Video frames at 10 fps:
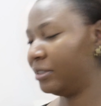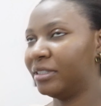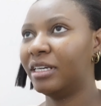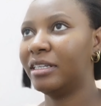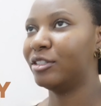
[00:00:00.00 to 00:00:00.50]

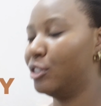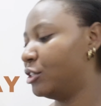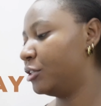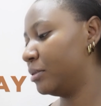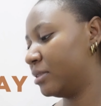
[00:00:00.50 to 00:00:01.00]
Today is
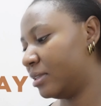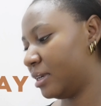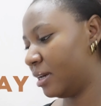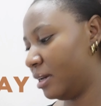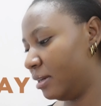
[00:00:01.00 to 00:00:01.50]

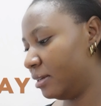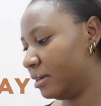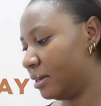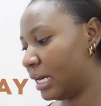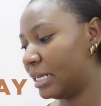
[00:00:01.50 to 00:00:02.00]
Tuesday.
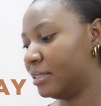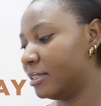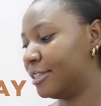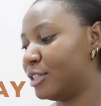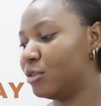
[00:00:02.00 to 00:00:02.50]
Yeah, this
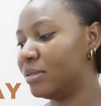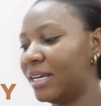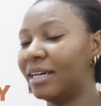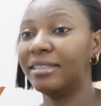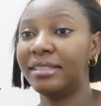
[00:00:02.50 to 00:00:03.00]
is
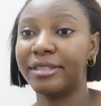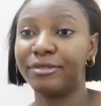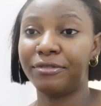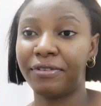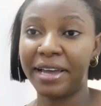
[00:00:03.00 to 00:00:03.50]
Tuesday and this is
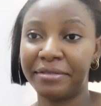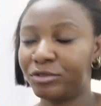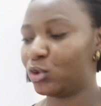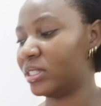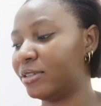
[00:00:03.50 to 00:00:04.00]

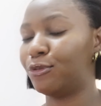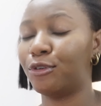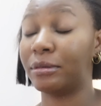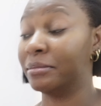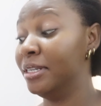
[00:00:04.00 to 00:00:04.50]

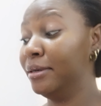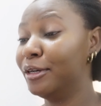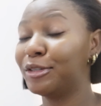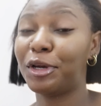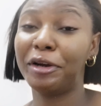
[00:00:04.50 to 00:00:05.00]
524.
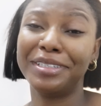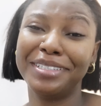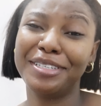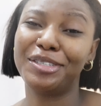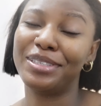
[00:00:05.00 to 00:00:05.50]
Sorry,
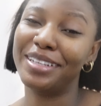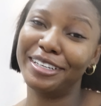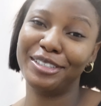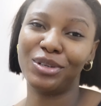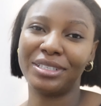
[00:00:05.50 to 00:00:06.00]
this is
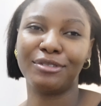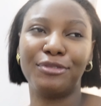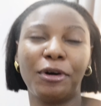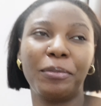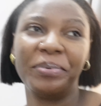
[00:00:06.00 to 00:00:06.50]

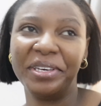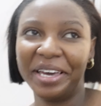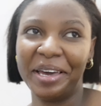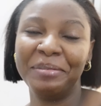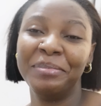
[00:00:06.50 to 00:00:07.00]
3.24
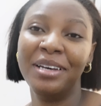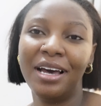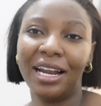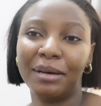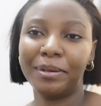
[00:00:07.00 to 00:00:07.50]
p.m.
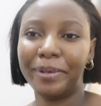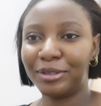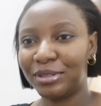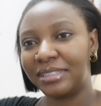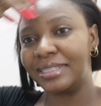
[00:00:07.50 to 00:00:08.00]
and I'm
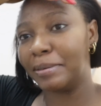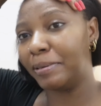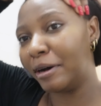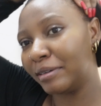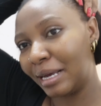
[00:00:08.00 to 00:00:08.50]
about to step
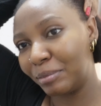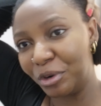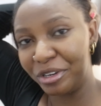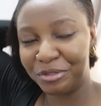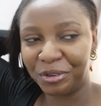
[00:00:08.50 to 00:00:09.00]
out. I'm
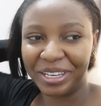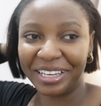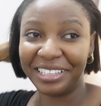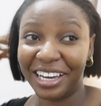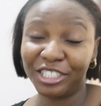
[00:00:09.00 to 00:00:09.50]
going for
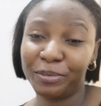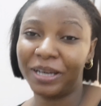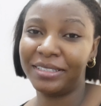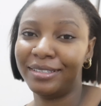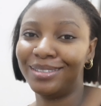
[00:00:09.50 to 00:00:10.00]
a yacht
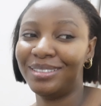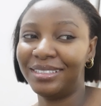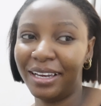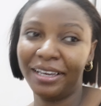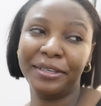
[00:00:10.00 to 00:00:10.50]
party
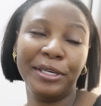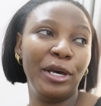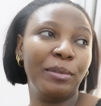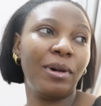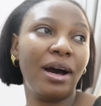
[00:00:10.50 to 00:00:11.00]
today,
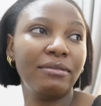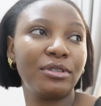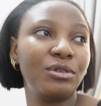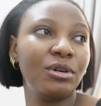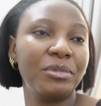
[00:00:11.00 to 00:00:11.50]
but I have
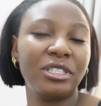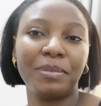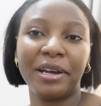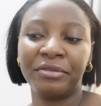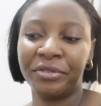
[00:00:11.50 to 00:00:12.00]
to go meet
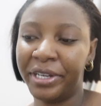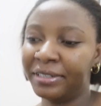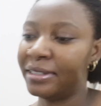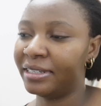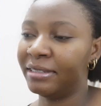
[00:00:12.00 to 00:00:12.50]
my
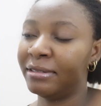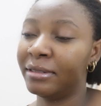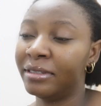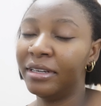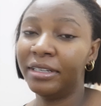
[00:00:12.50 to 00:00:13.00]
friend
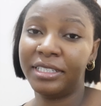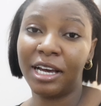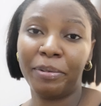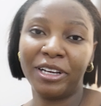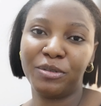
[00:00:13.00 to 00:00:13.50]
in the
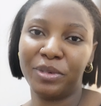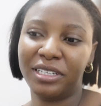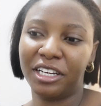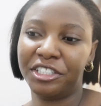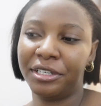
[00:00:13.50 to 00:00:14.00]
apartment
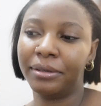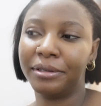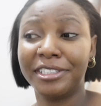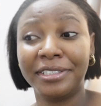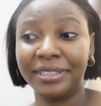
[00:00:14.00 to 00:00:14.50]
that she
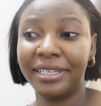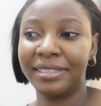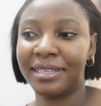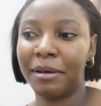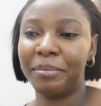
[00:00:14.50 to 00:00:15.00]
lodged. Today
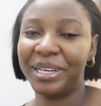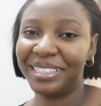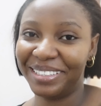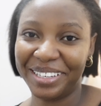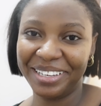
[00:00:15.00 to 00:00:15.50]
is her
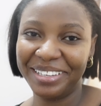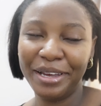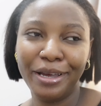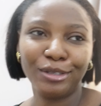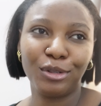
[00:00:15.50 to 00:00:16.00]
birthday,
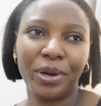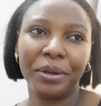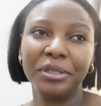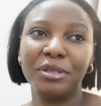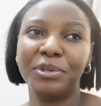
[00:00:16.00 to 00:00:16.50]
so we're
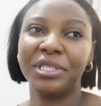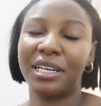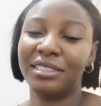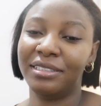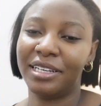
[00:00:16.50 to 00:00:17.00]
going to be
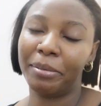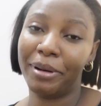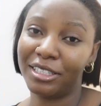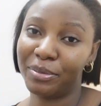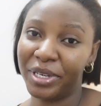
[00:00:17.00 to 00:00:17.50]
in, the
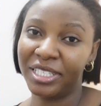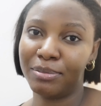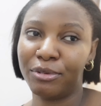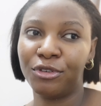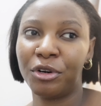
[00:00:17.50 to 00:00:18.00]

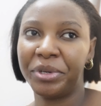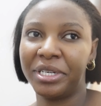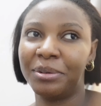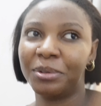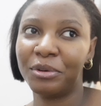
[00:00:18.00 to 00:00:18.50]
apartment before we
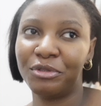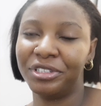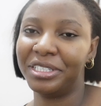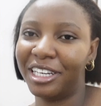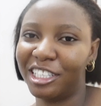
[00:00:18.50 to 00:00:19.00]
go for
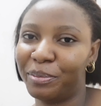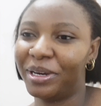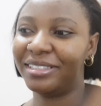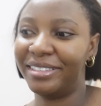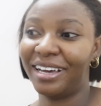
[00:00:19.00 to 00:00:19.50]
the yacht
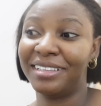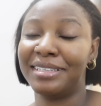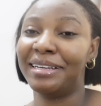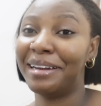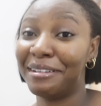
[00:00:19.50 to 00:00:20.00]
party at
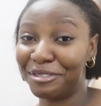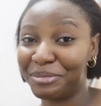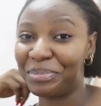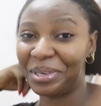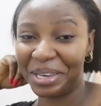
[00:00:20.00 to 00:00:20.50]

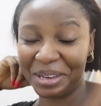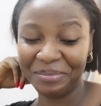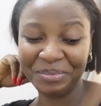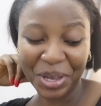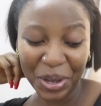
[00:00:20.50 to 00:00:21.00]
11 p.m.